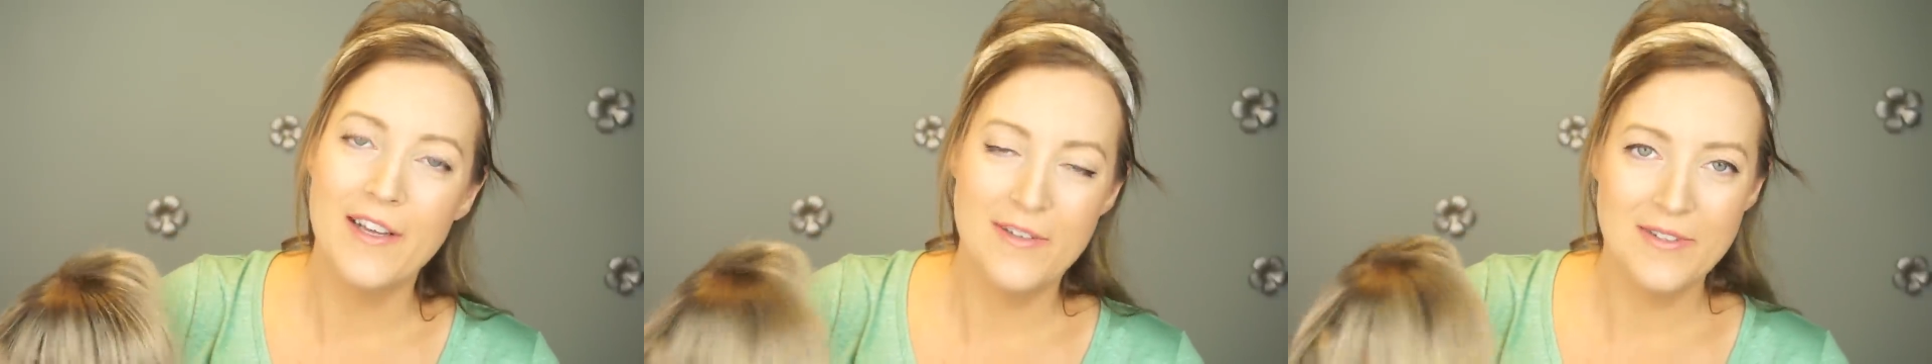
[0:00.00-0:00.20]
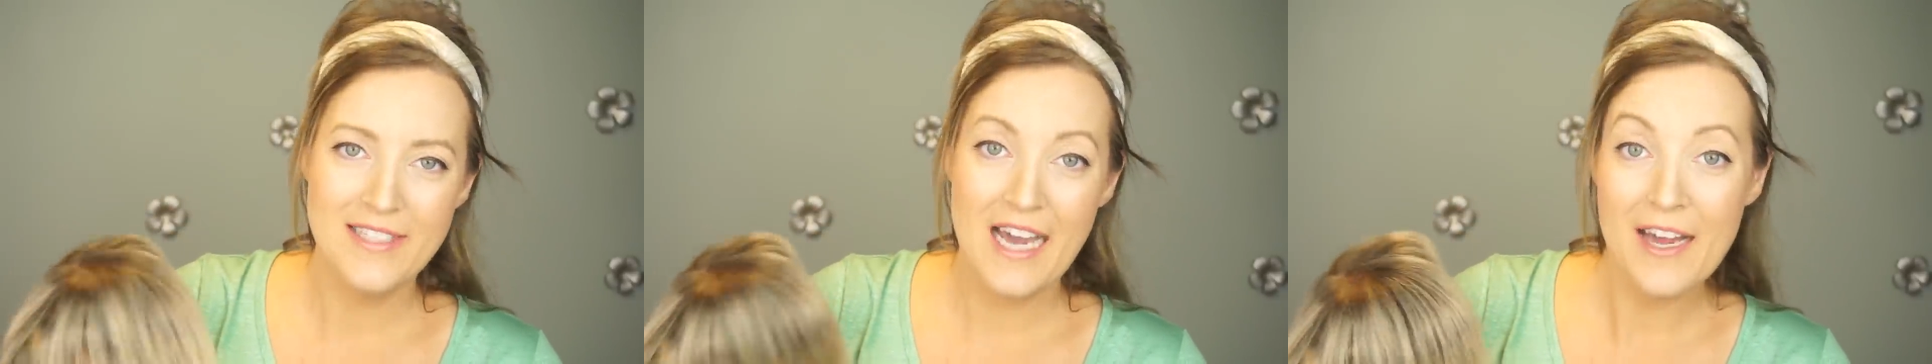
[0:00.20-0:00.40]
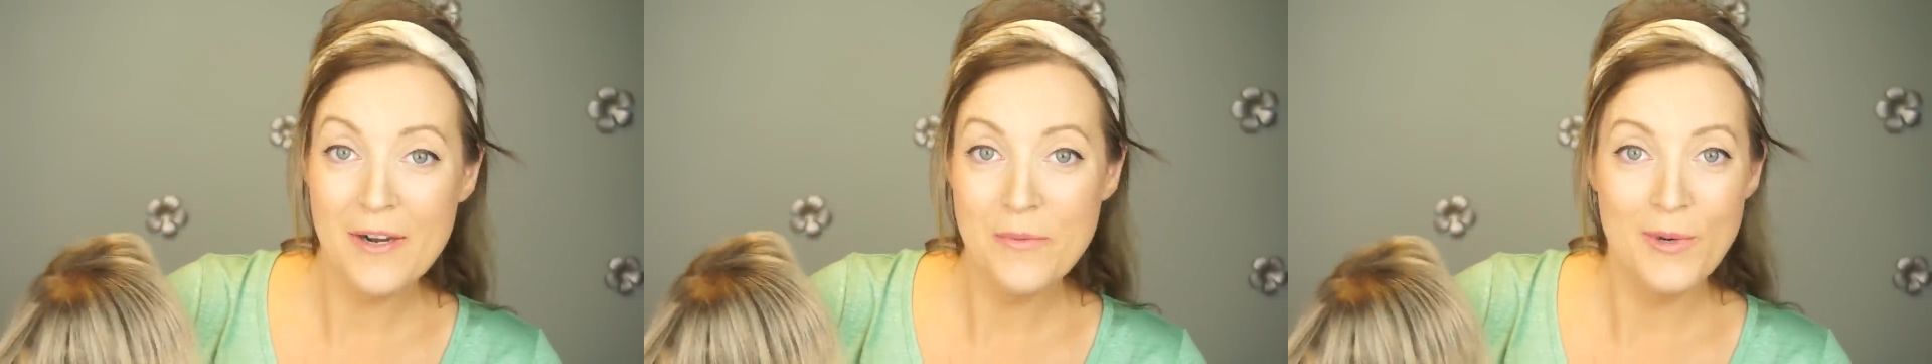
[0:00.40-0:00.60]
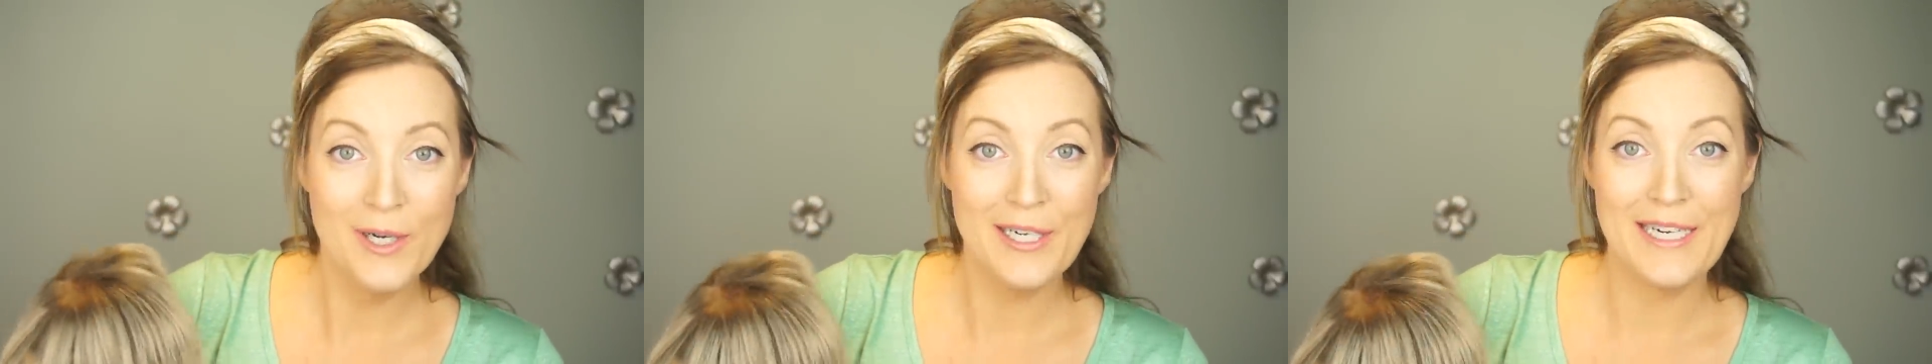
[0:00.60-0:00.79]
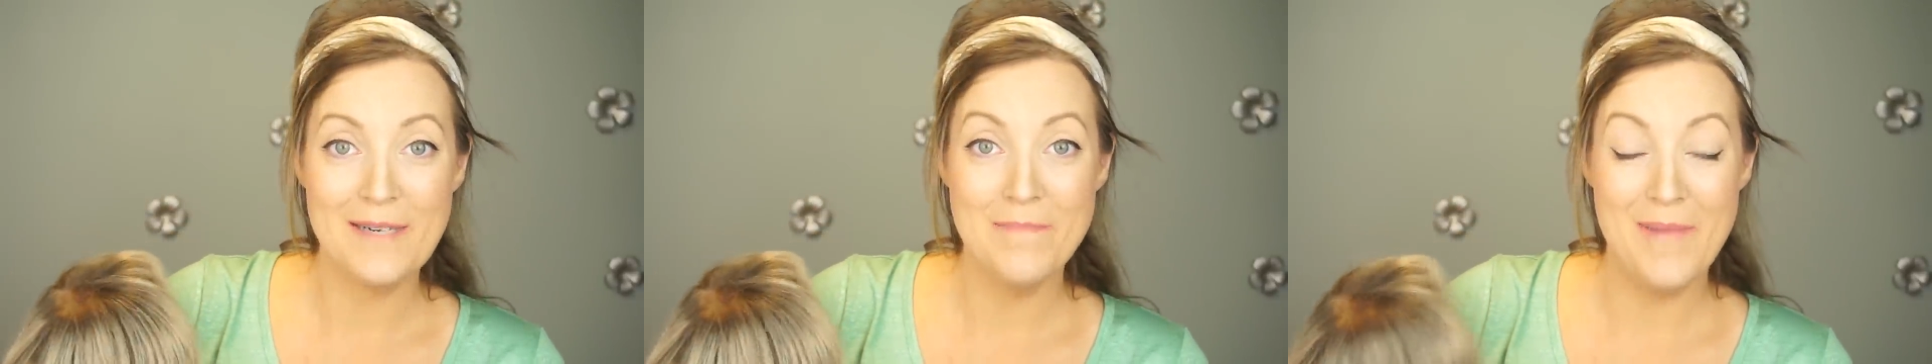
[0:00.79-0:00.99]
I was kind of
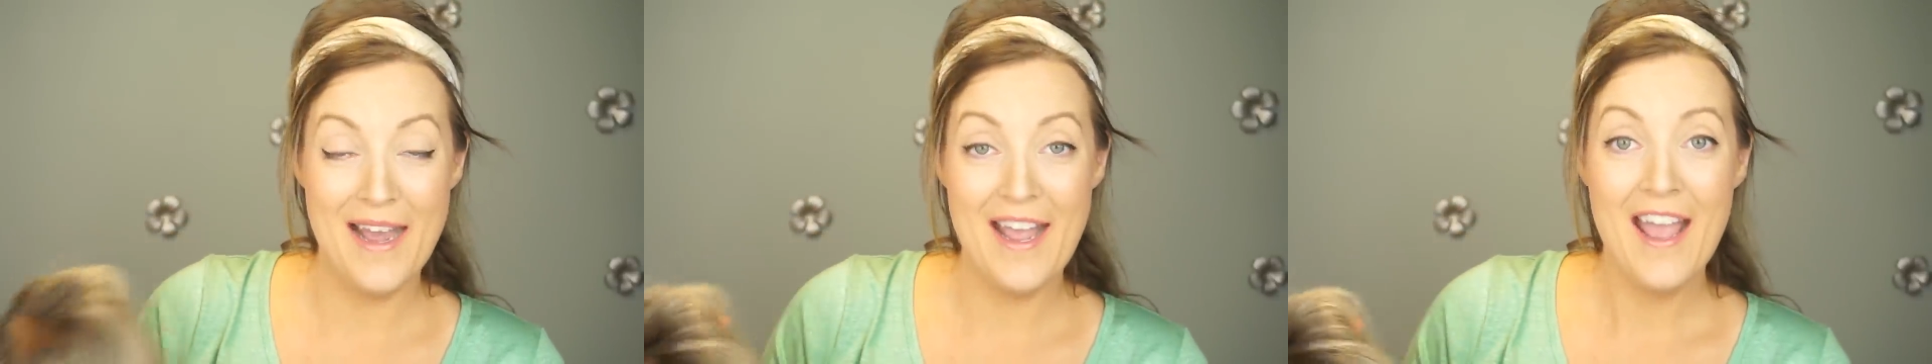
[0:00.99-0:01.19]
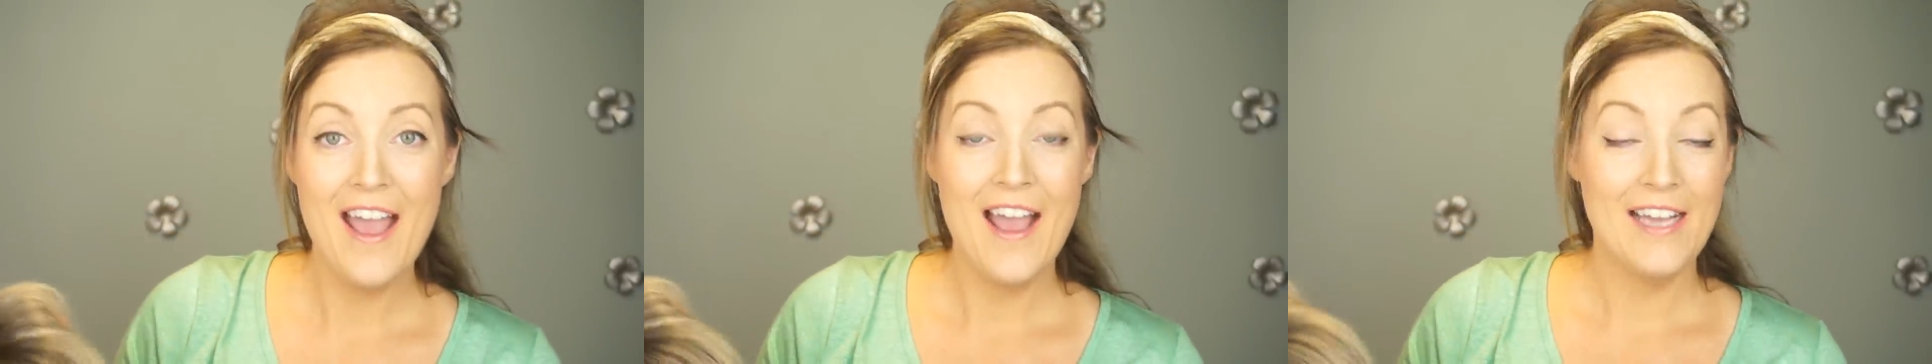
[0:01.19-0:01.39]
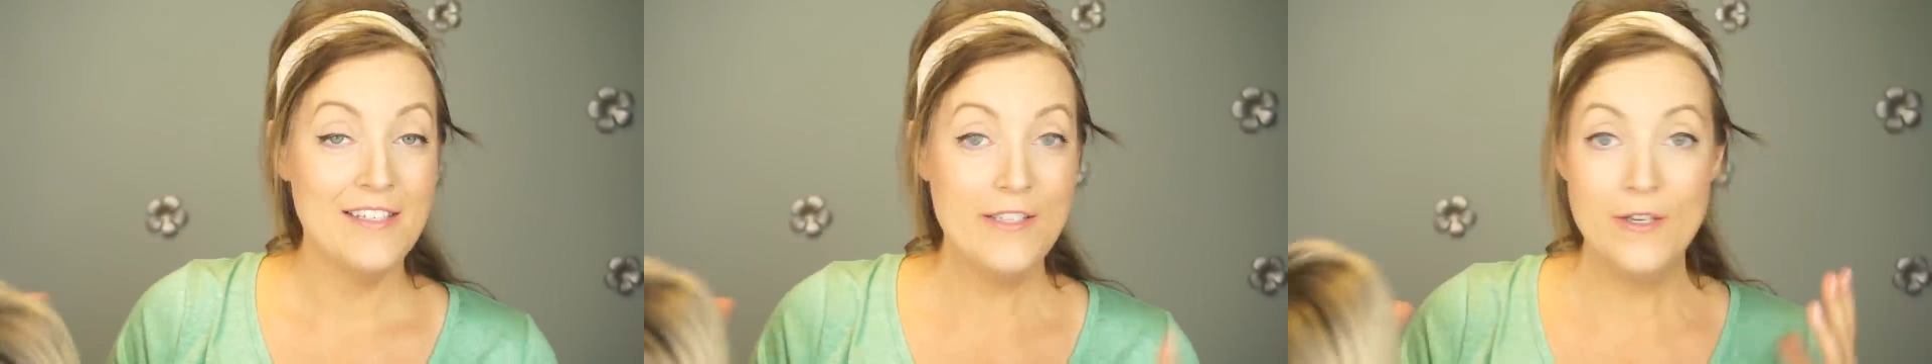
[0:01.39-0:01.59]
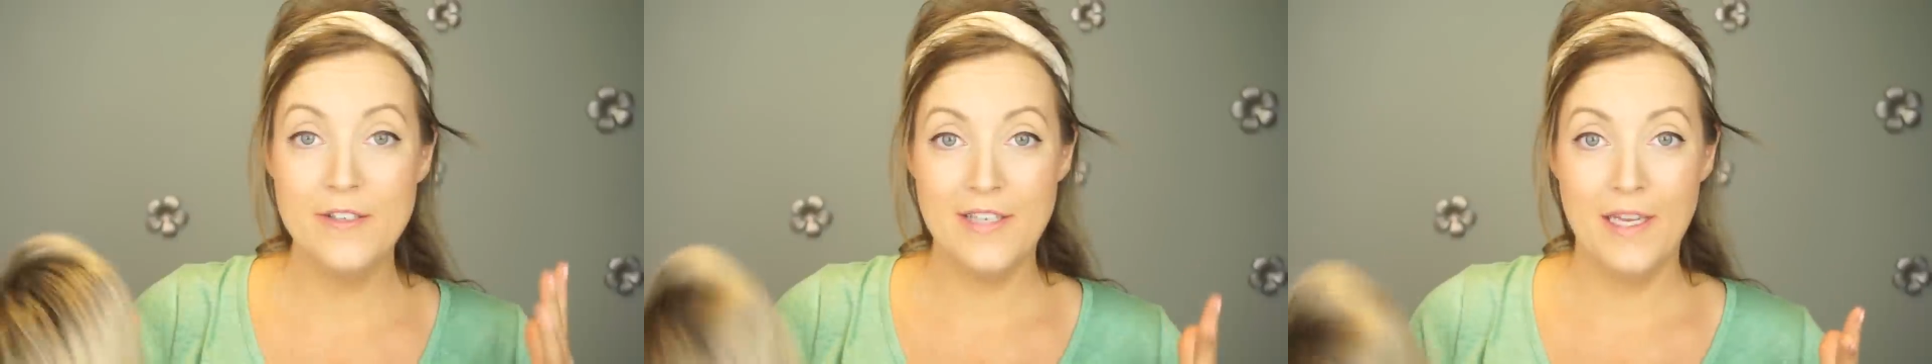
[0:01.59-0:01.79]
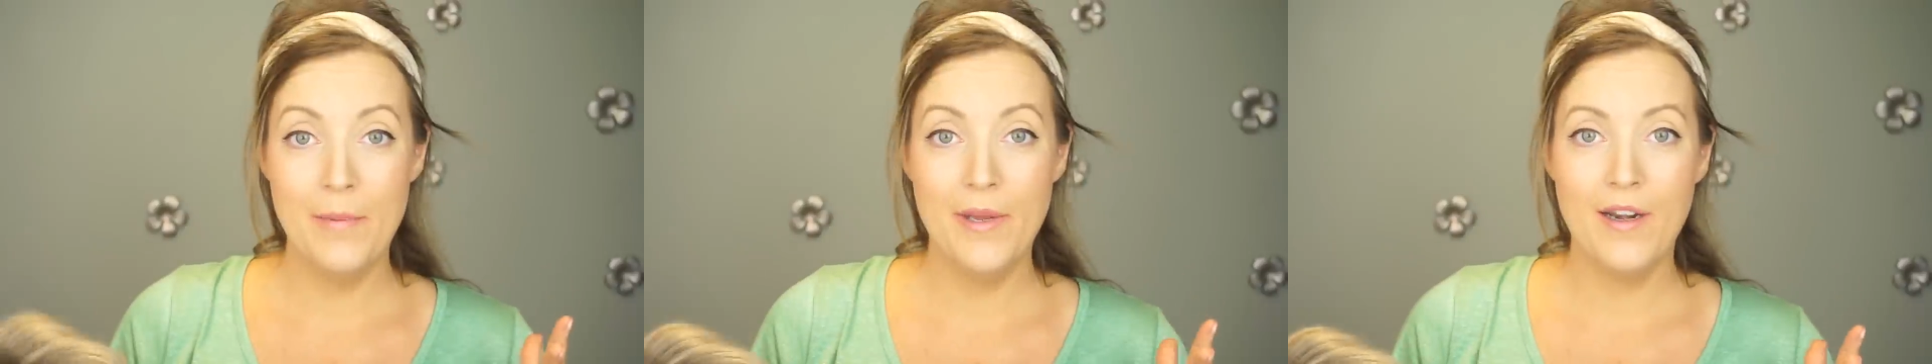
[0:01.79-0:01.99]
worried, but as soon
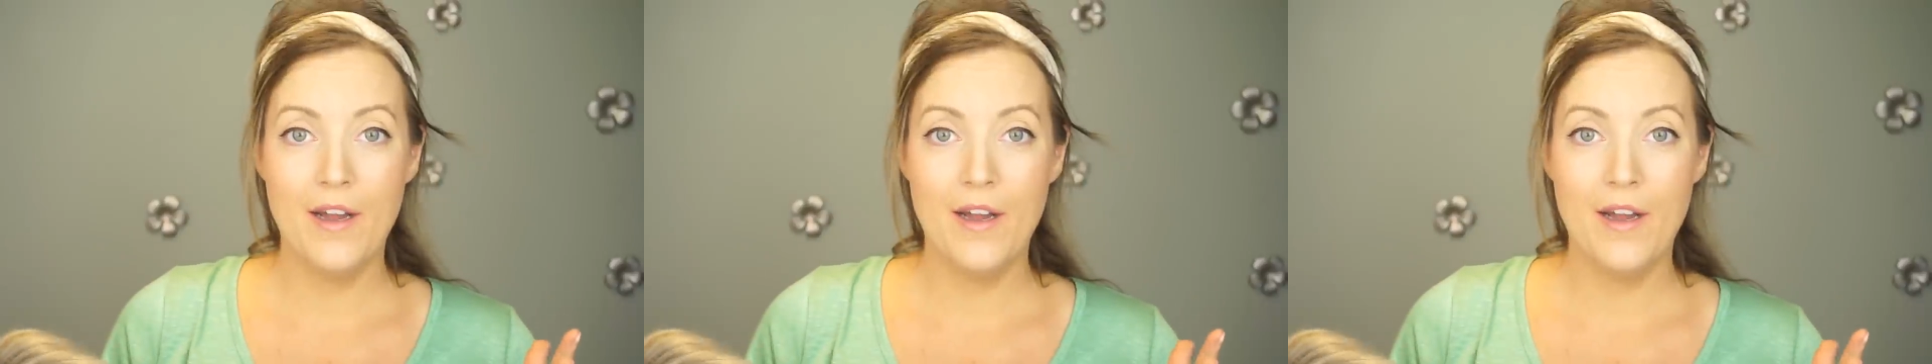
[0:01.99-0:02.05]
as I put it